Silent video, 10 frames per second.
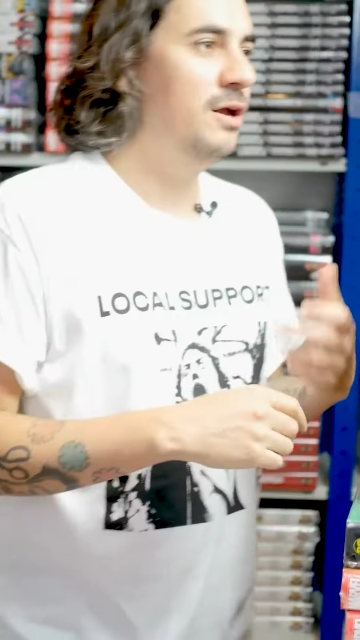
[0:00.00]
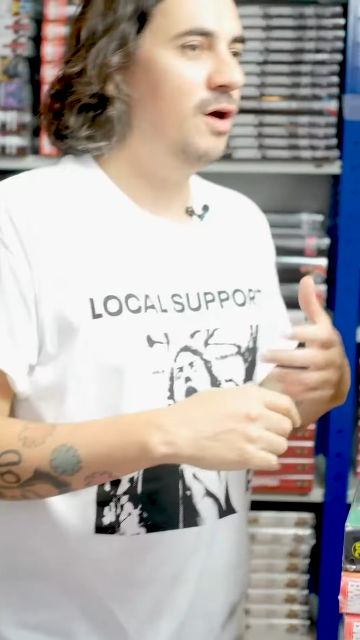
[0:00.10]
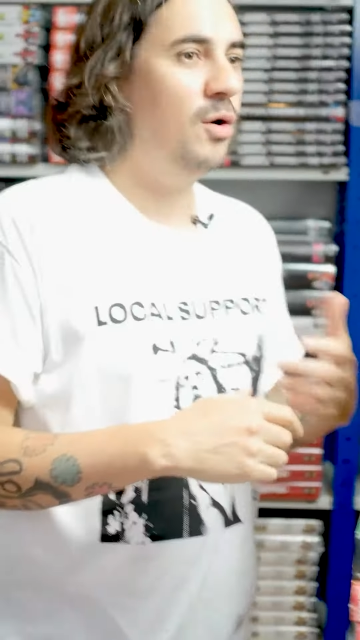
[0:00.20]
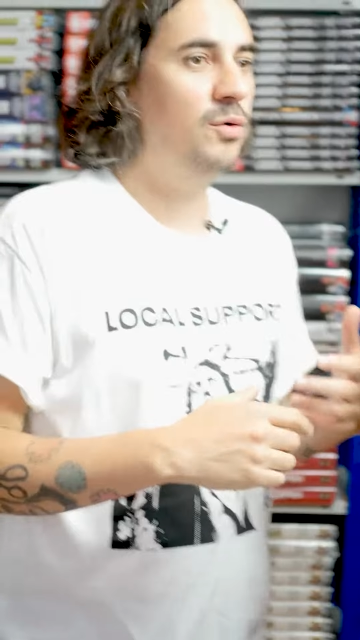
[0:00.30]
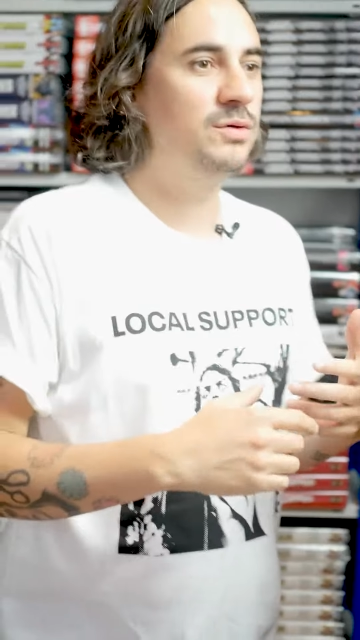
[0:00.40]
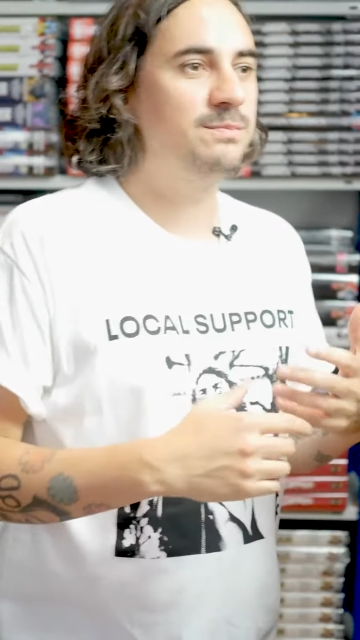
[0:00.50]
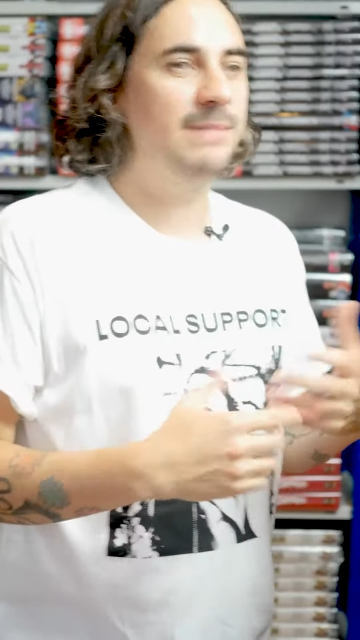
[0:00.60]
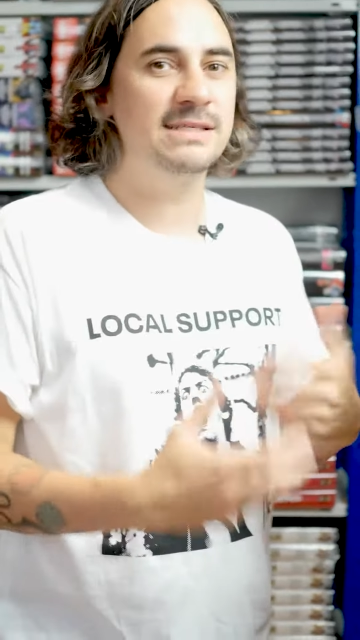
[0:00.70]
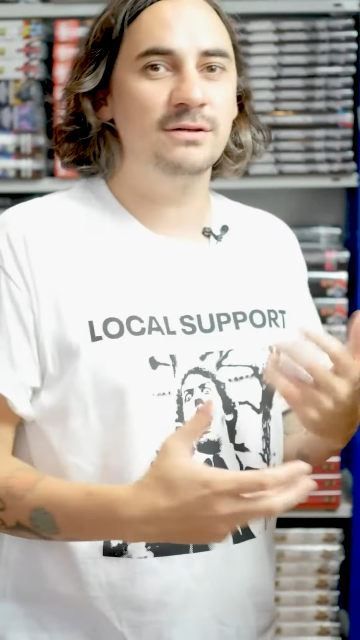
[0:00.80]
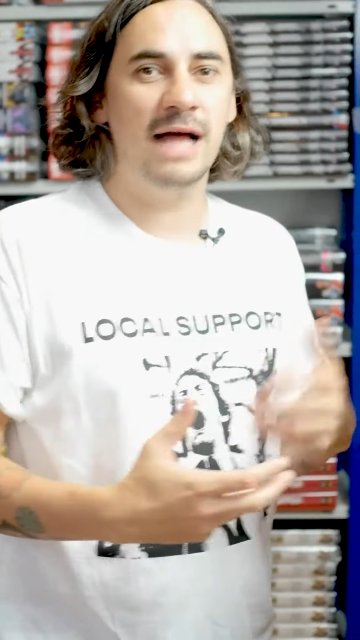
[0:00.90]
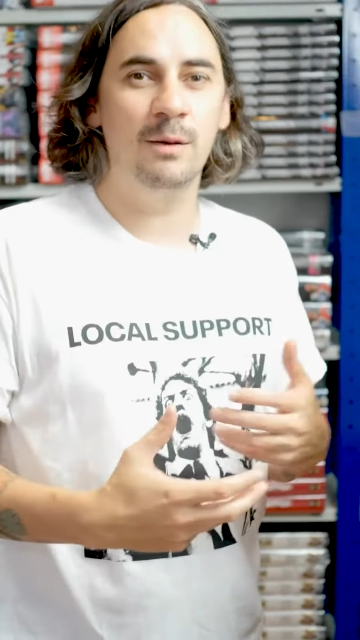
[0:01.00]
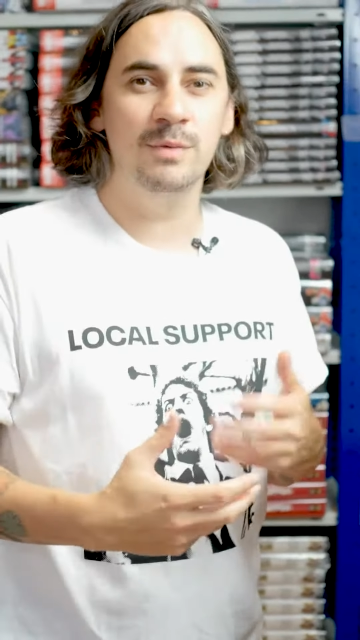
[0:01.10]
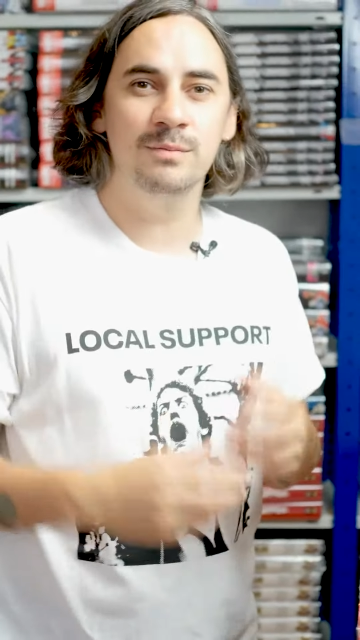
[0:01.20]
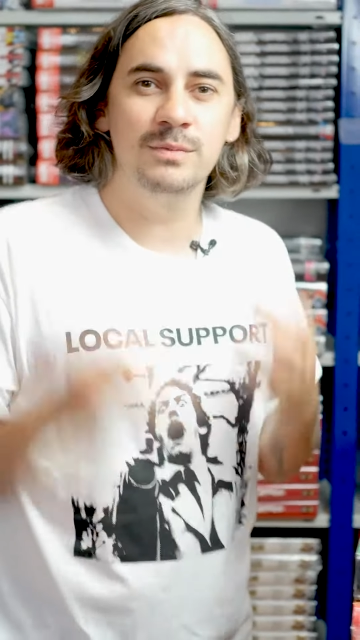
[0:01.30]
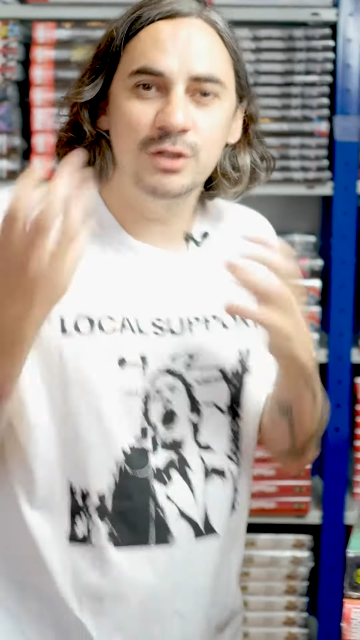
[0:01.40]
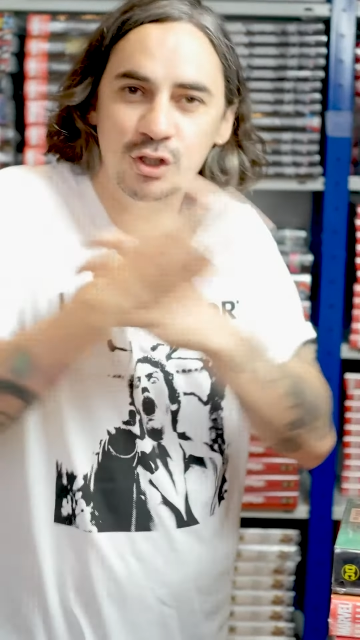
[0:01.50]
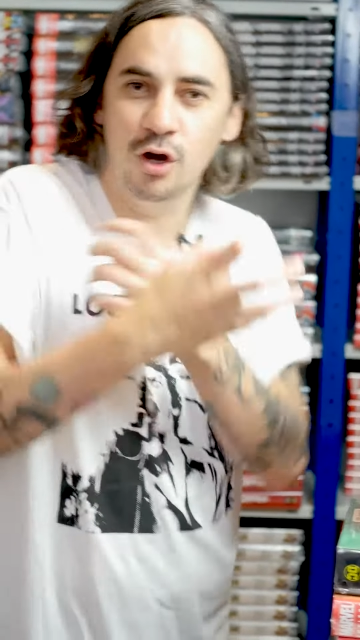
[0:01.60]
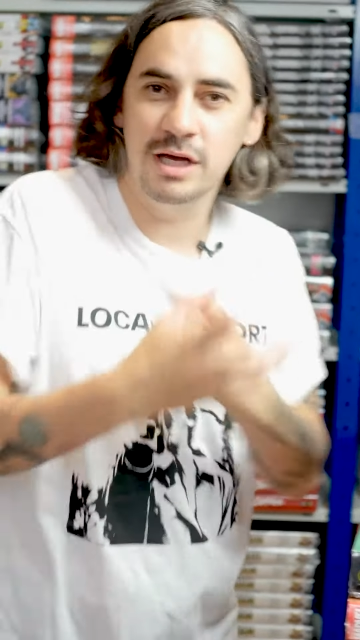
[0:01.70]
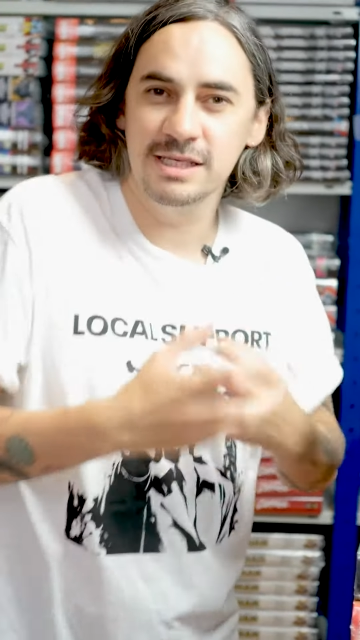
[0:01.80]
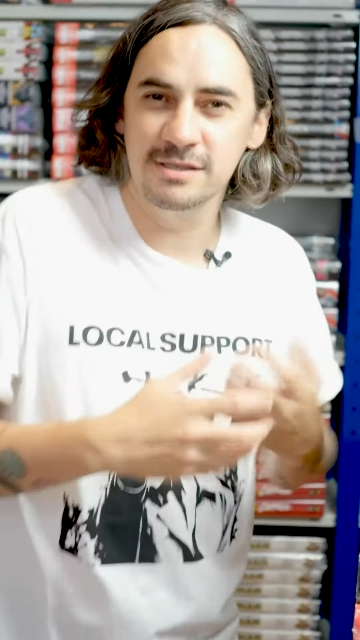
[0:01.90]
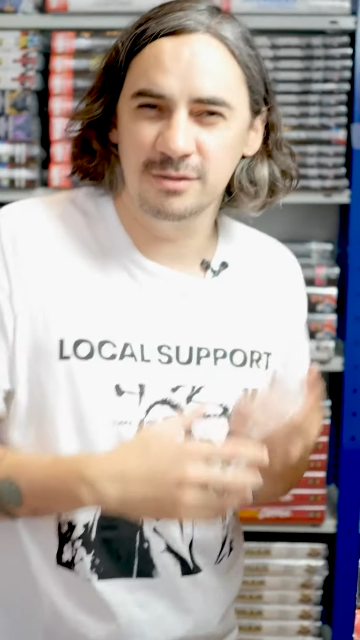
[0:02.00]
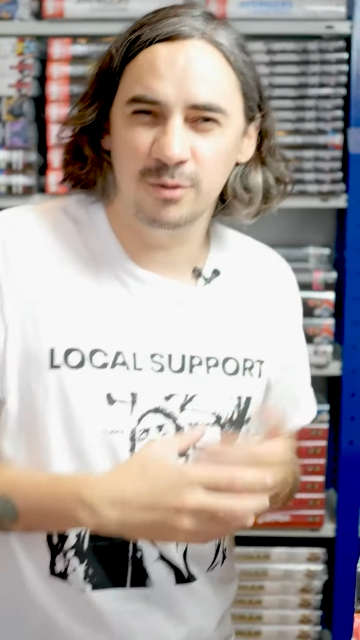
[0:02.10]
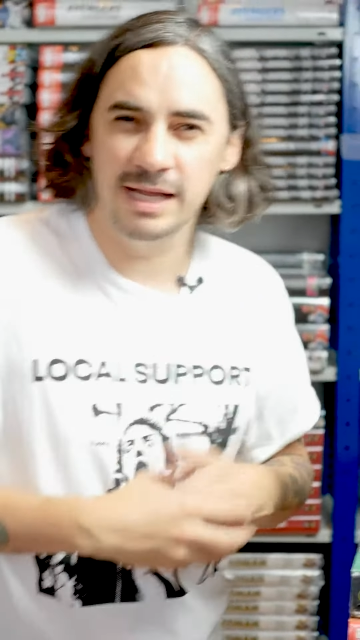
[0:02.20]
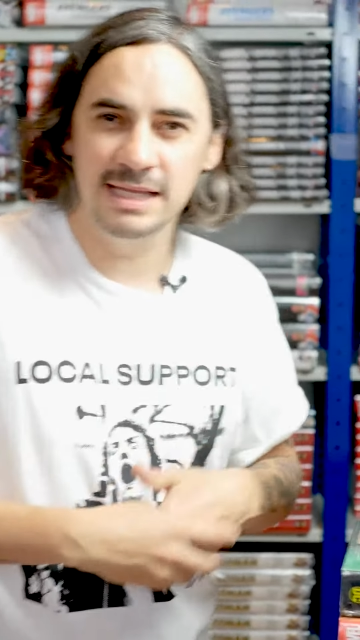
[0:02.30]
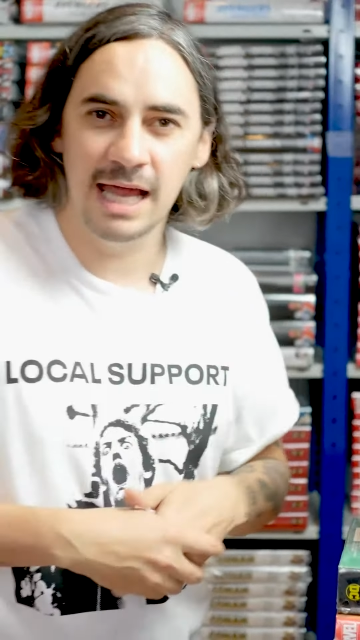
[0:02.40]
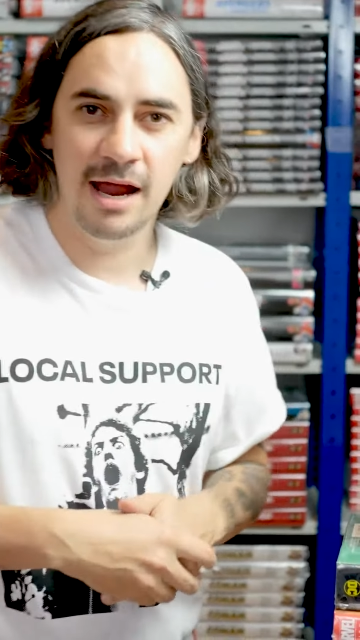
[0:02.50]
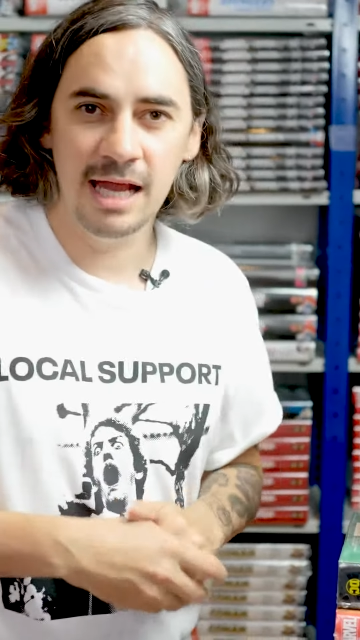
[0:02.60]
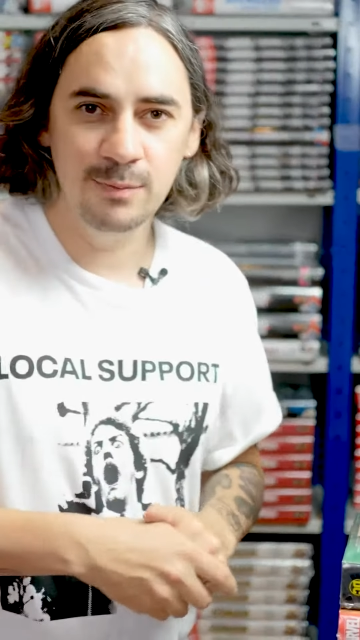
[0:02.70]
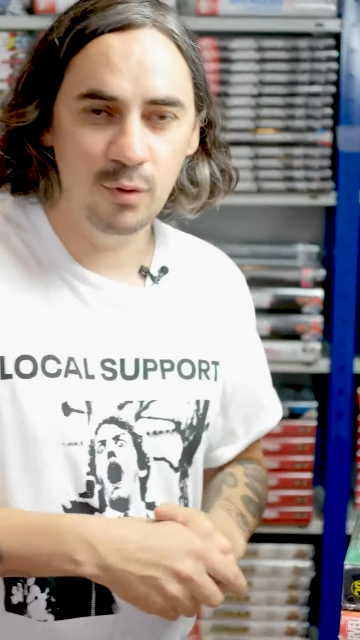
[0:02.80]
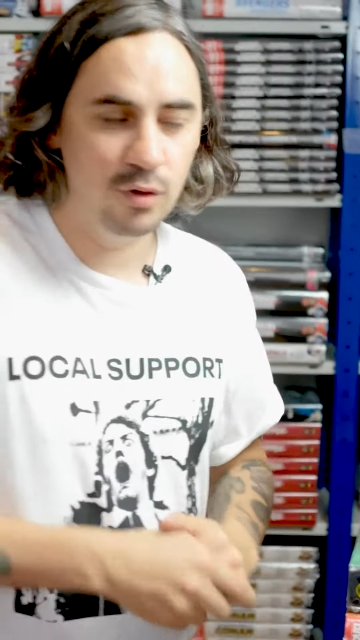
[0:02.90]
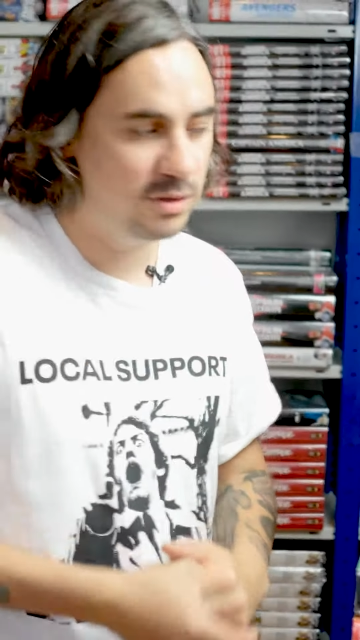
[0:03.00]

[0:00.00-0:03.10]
an old metal album. The shock isn't quite there anymore.